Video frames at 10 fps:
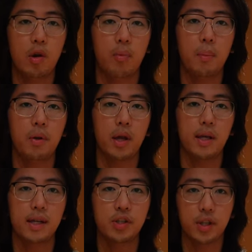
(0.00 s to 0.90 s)
Now remember
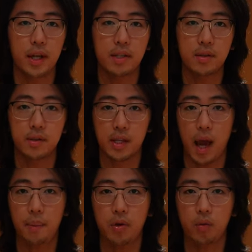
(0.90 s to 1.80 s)
that each case of
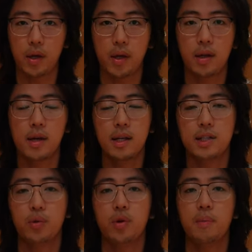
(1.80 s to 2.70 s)
scapular winging
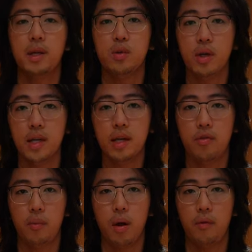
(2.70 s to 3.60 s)
is going to be unique
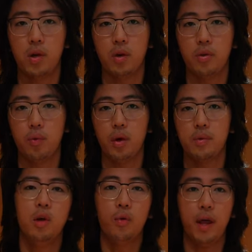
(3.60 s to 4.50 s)
from every other
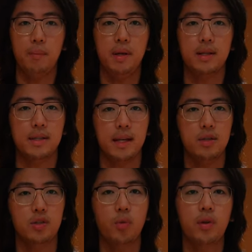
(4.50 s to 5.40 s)
one. With that being
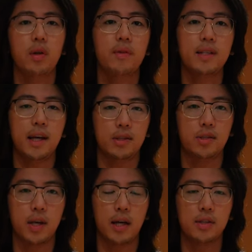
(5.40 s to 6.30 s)
said, don't think of these
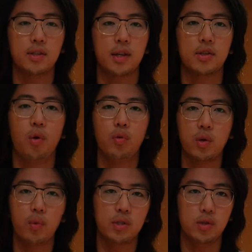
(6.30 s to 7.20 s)
exercises as the
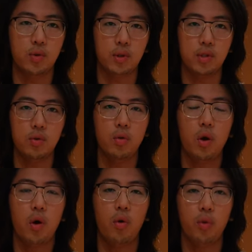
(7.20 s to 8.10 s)
only ones you can do
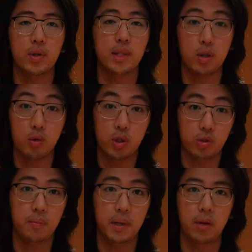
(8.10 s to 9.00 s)
or the ones that you
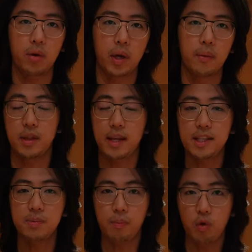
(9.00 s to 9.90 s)
should be doing.
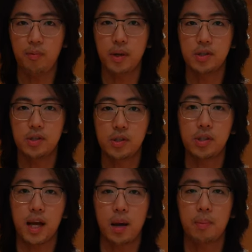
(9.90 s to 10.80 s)
These movements
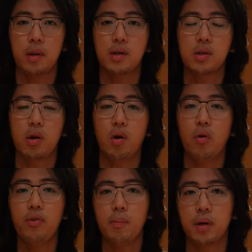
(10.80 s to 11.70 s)
just capitalize on
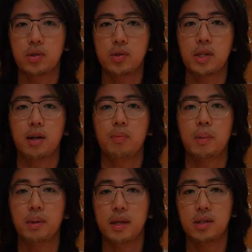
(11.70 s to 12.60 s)
all the muscles that could
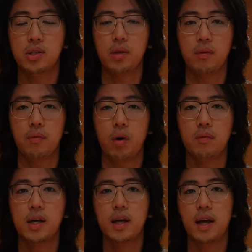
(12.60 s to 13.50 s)
be potentially
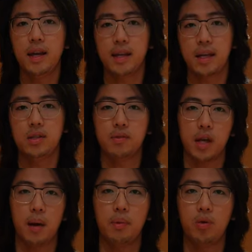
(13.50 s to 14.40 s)
involved in a case of
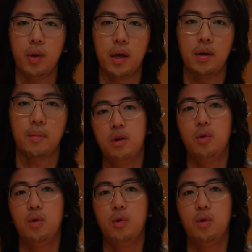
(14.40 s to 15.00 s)
scapular winging.